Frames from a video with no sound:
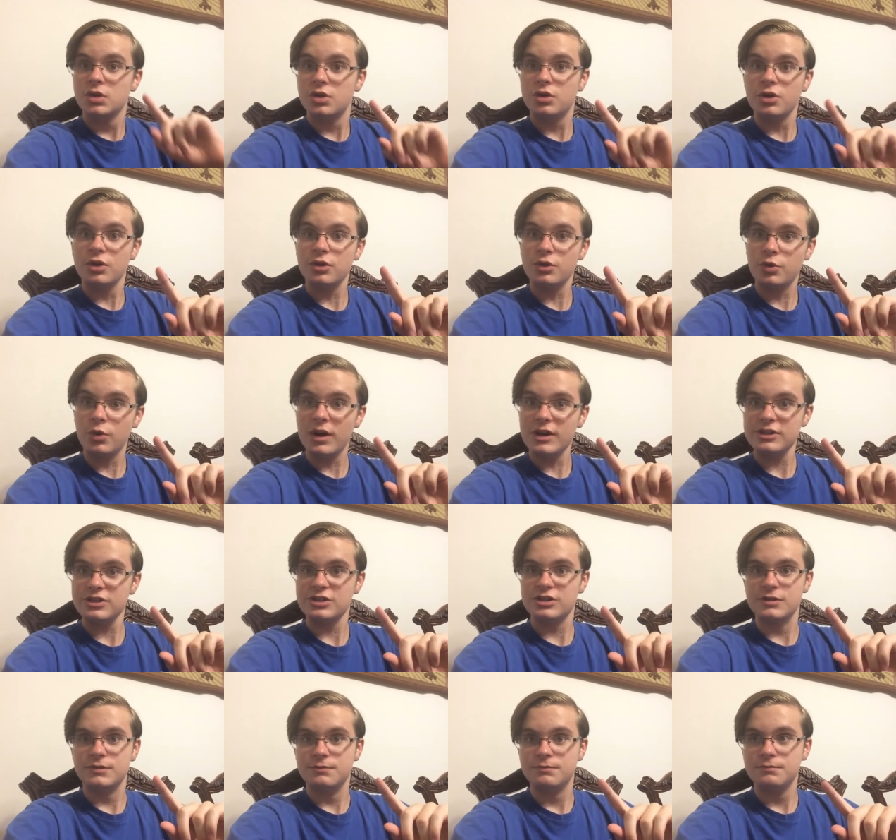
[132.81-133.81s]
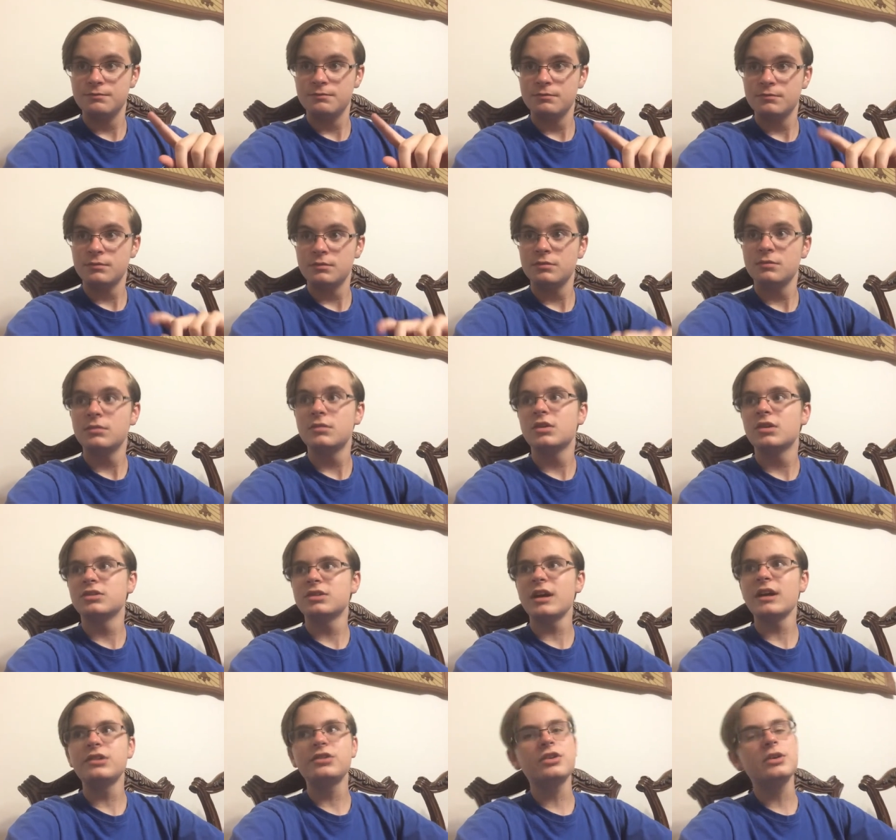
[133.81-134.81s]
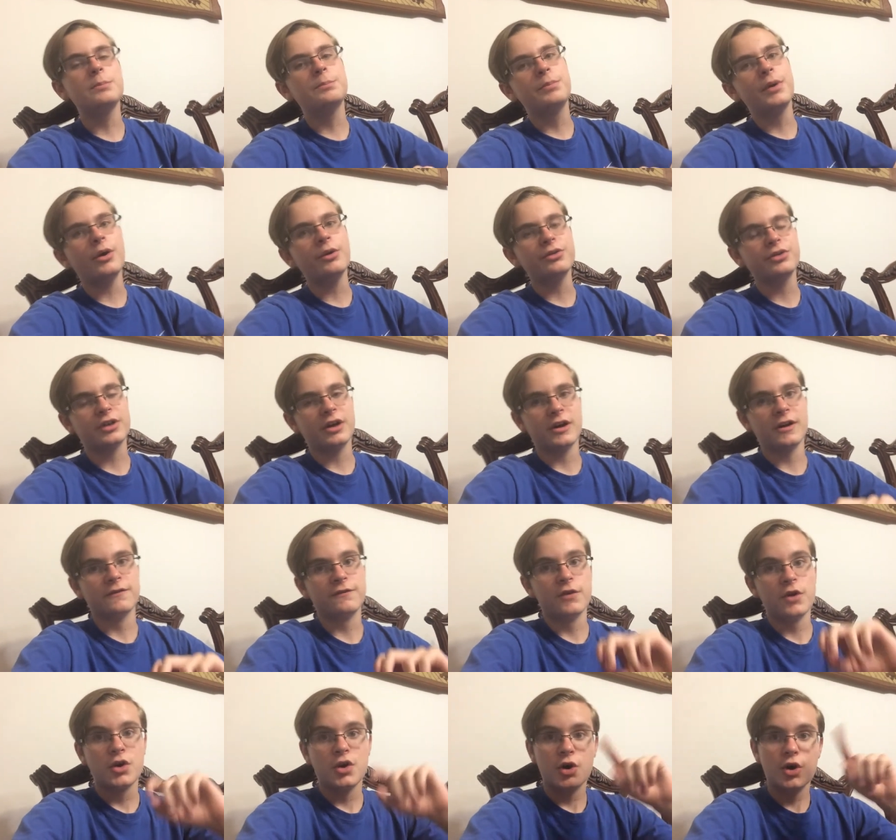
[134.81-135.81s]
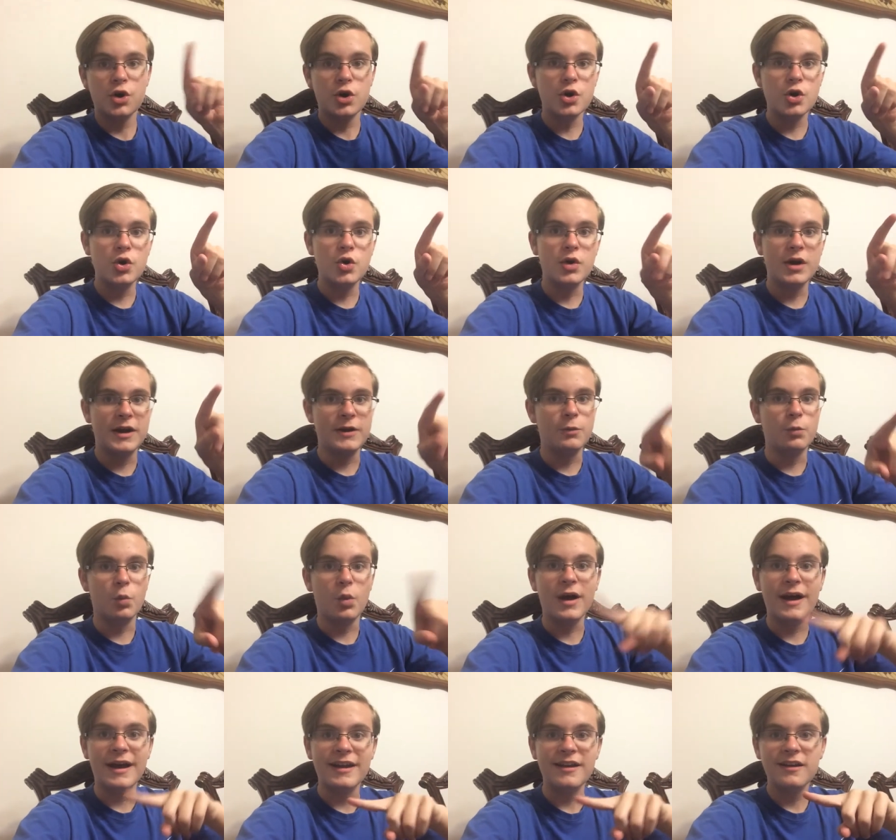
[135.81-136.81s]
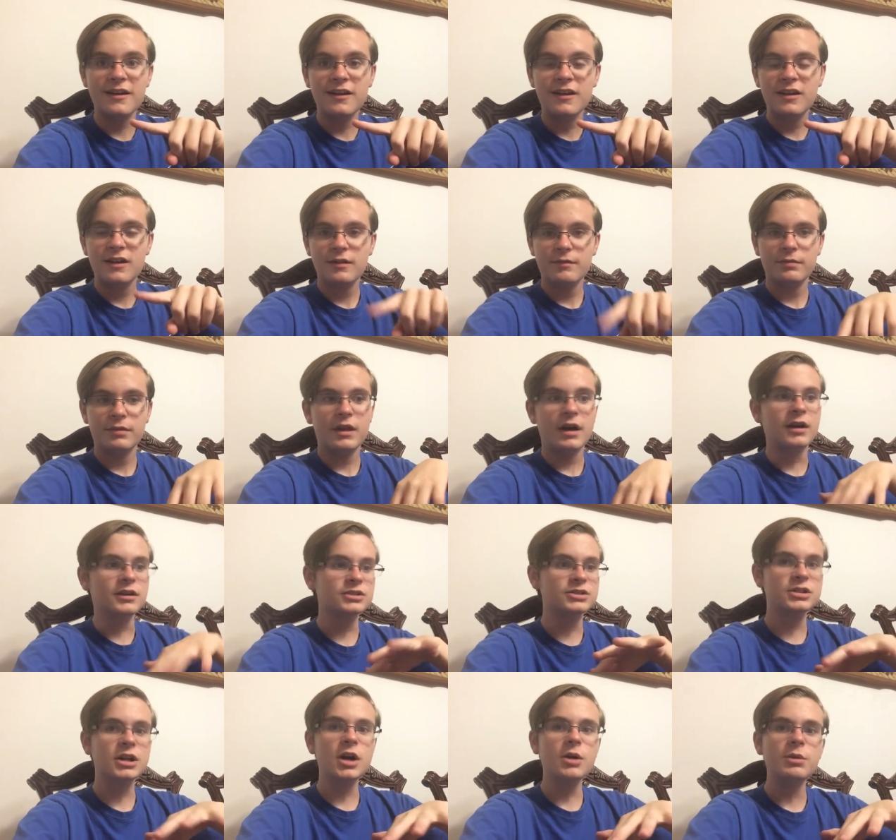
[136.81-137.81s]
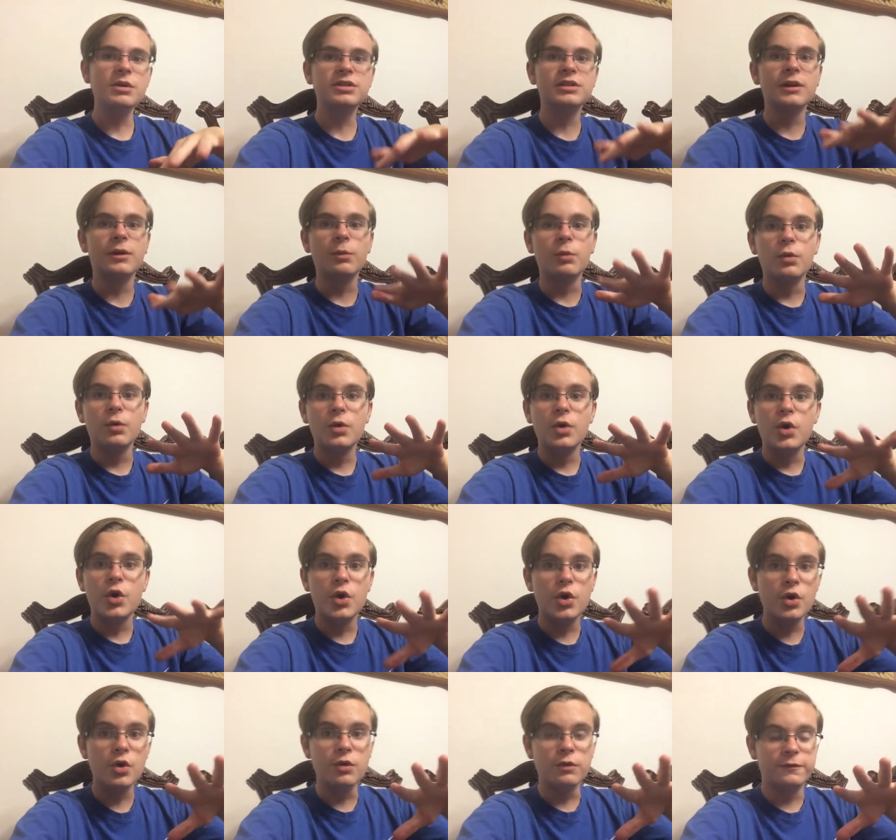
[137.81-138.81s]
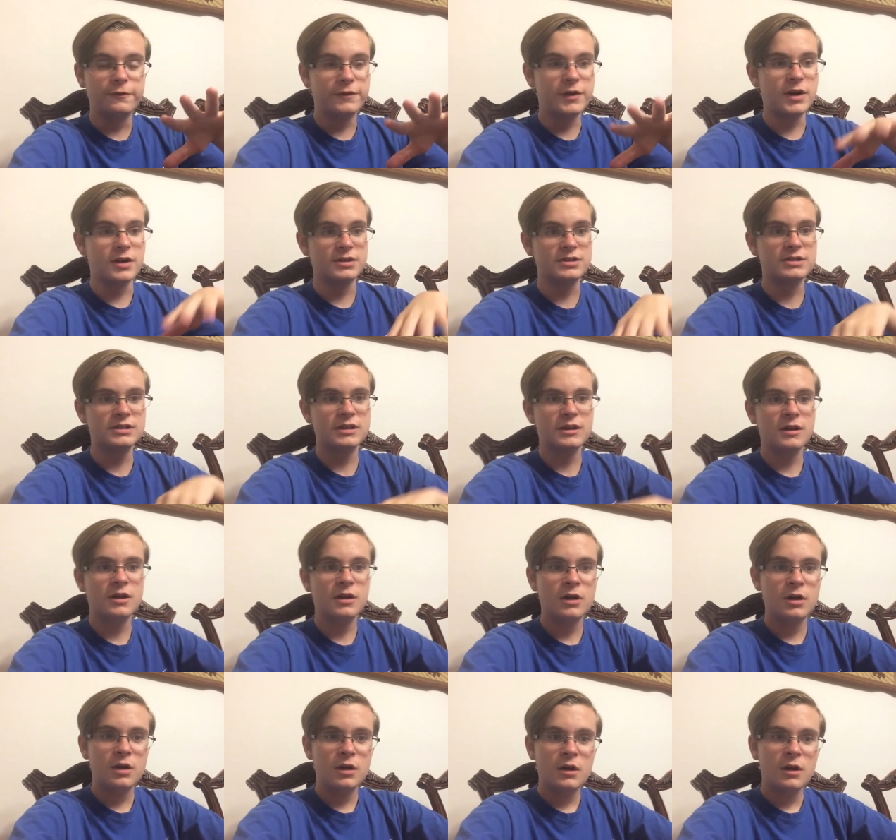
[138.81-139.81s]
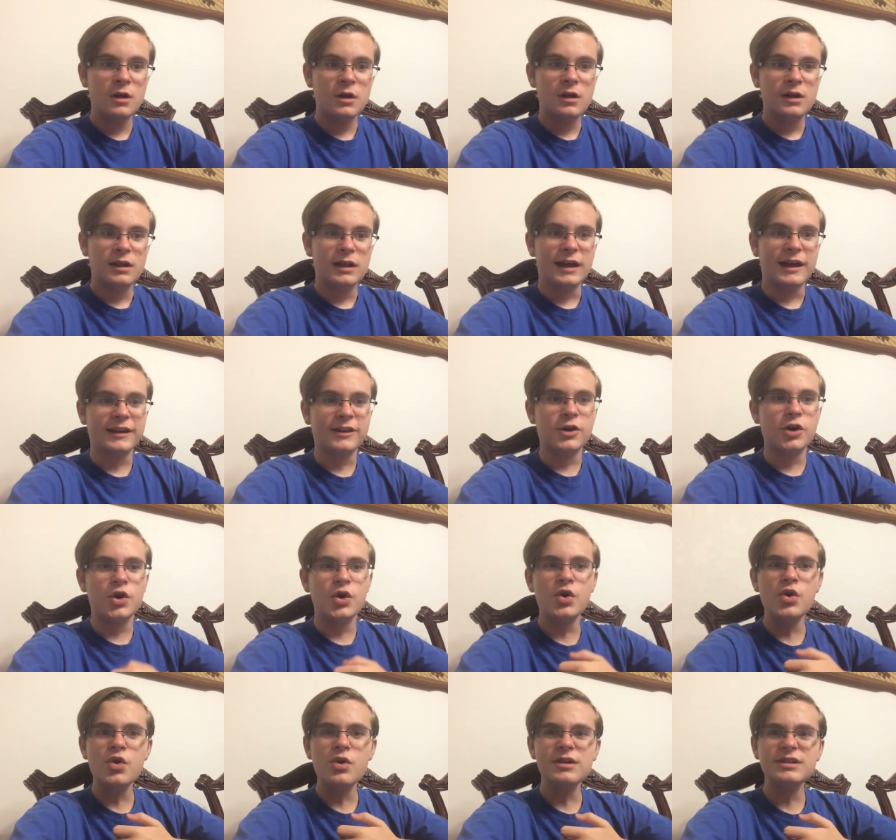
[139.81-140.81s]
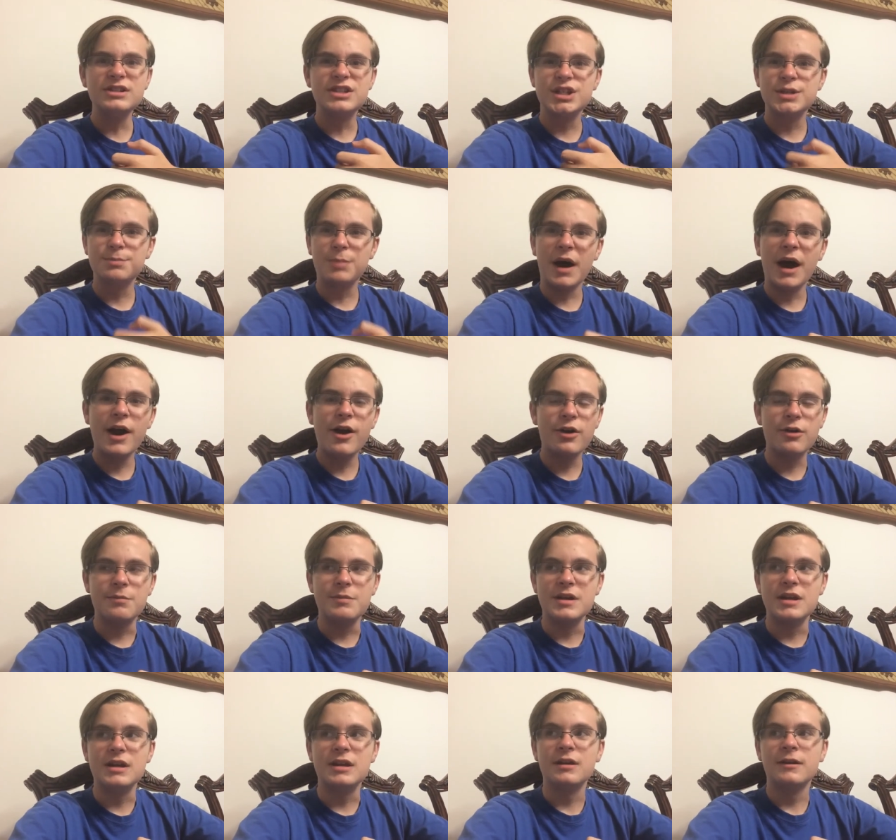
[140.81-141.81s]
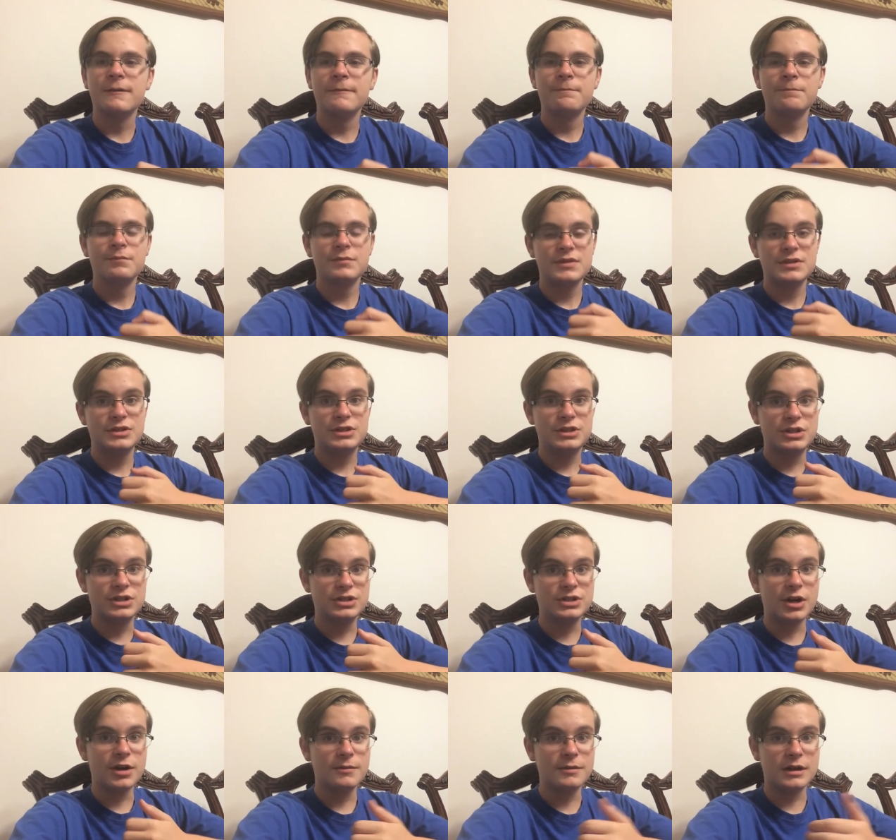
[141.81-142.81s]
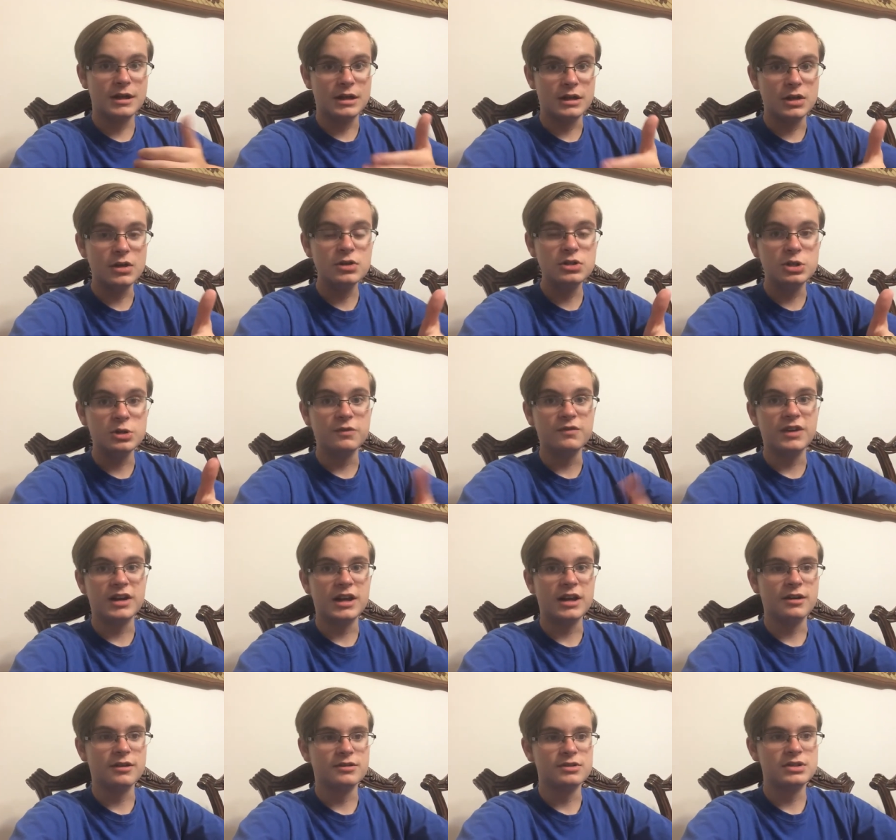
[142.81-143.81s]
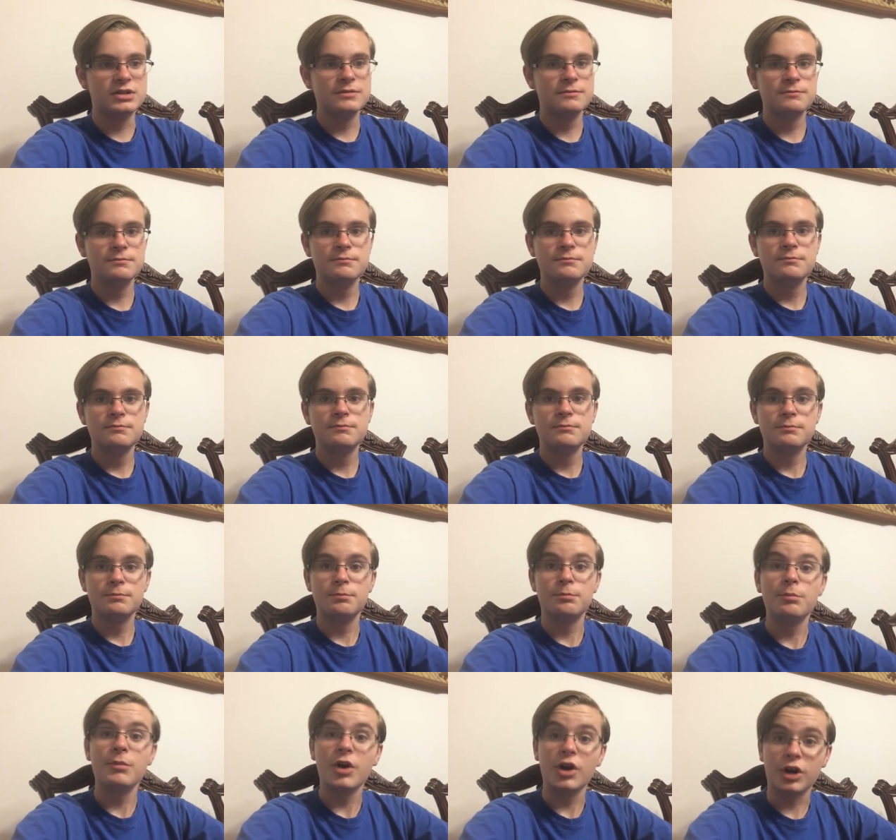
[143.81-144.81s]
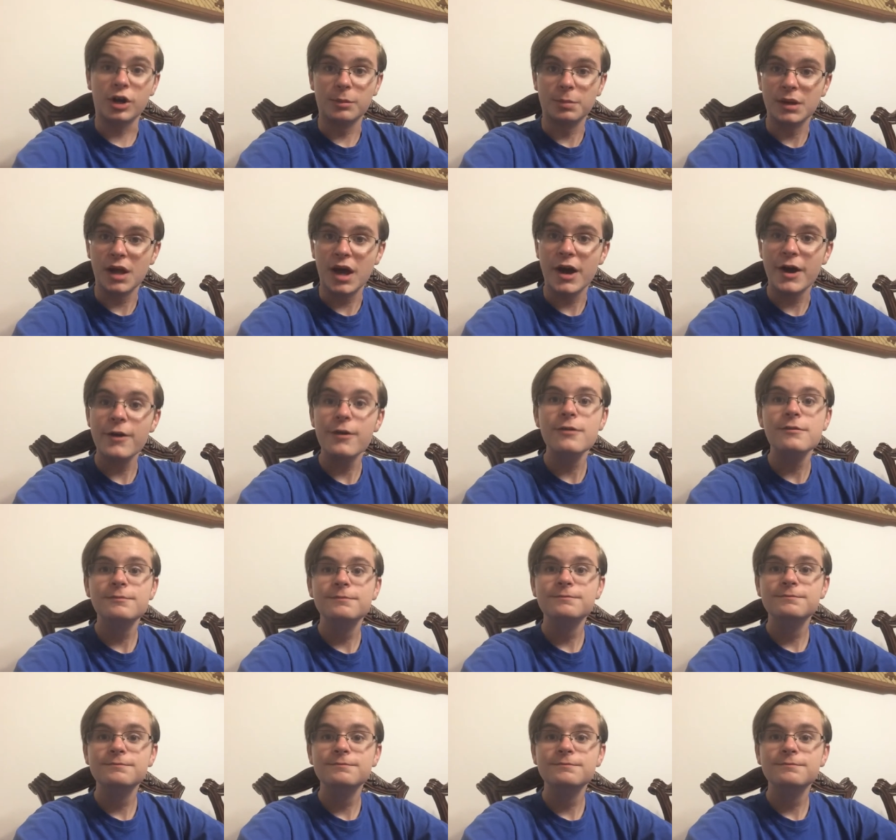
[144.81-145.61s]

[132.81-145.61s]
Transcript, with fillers: Good question. There's actually both of who and what. I'll start with the who first. Like, who inspired me to start making YouTube videos? Markiplier.